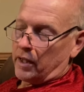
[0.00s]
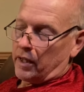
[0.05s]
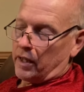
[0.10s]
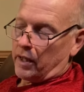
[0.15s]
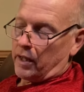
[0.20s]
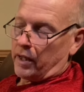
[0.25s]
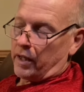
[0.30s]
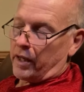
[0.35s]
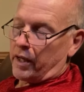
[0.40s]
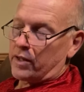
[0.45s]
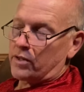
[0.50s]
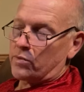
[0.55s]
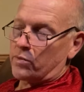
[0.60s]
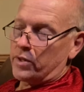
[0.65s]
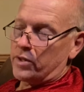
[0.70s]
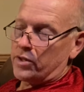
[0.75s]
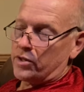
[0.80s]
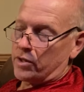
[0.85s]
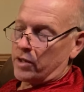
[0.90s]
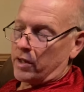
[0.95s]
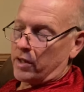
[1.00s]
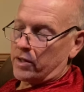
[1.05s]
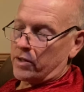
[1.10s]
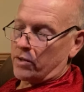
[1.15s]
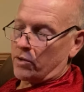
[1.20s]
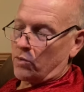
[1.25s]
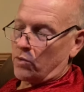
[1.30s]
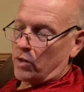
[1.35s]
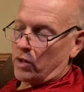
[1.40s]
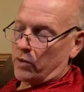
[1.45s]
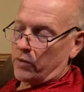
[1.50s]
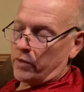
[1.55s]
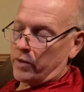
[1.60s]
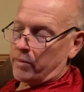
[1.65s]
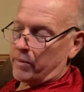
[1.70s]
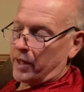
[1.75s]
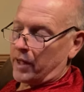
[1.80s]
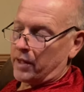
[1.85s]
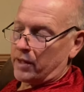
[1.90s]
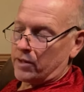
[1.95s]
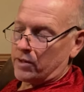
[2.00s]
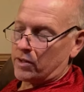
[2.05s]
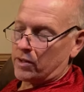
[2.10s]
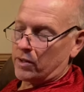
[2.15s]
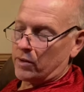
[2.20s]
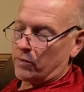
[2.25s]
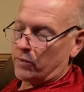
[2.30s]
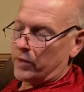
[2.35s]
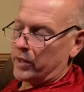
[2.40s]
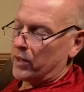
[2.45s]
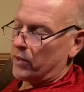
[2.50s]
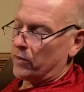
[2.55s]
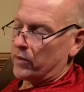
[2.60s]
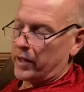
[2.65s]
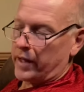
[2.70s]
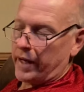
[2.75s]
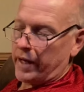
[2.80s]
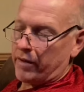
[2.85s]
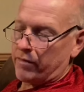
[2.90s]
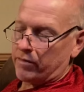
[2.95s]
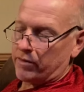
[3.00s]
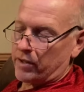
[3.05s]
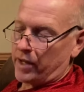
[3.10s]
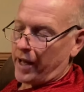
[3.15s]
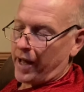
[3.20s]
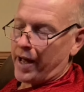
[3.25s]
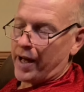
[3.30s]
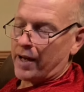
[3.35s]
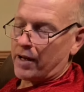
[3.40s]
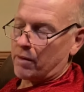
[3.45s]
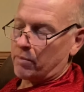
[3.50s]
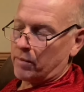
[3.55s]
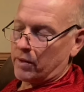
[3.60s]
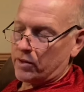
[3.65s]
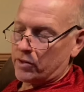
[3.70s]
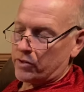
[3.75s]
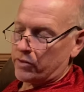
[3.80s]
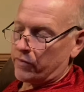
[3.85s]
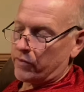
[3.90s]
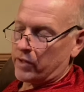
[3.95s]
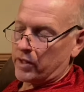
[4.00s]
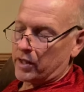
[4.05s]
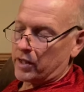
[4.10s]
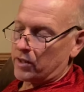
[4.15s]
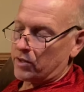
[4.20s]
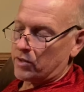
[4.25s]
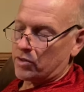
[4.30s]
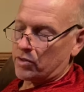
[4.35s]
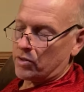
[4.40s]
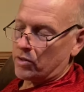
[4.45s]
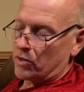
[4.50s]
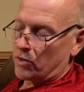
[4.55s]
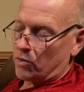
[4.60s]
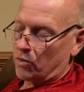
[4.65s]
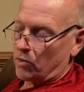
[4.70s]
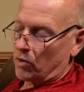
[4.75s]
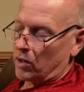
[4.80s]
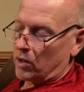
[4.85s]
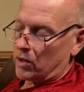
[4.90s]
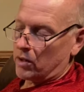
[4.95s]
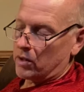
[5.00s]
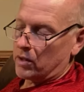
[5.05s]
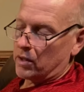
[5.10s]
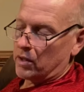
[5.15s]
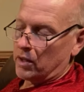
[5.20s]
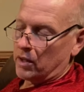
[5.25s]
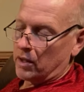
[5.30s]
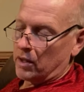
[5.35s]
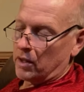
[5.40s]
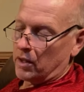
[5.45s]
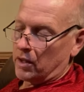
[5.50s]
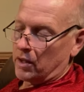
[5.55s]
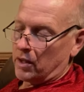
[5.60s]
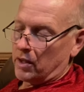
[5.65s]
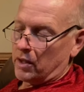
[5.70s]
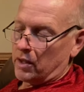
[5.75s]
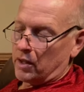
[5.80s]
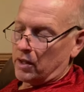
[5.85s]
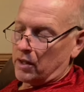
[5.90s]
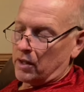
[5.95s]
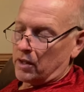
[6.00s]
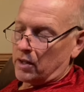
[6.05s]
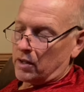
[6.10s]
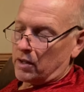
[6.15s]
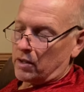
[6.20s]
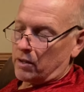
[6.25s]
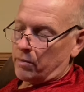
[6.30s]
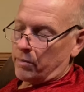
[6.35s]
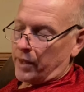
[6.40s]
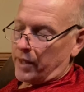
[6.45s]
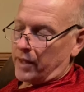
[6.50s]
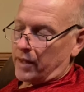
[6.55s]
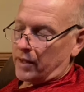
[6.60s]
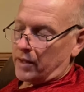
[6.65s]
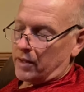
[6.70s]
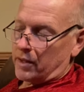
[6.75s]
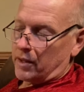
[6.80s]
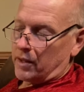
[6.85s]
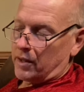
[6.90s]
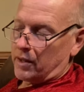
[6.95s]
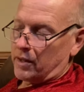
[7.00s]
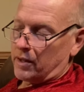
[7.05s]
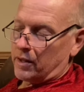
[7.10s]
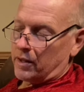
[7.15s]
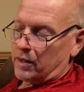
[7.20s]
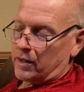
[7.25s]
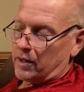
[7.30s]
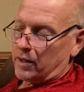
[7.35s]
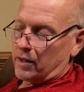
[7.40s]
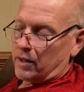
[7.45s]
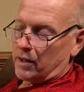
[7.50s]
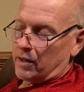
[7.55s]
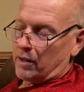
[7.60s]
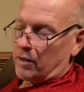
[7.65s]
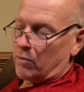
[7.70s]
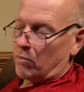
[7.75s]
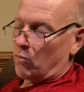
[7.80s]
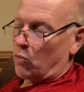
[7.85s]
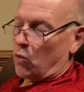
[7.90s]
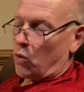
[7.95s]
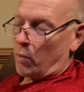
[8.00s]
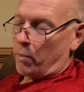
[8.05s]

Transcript: And as we share your word, remind us that we don't have to add a bunch of things to your word to make it more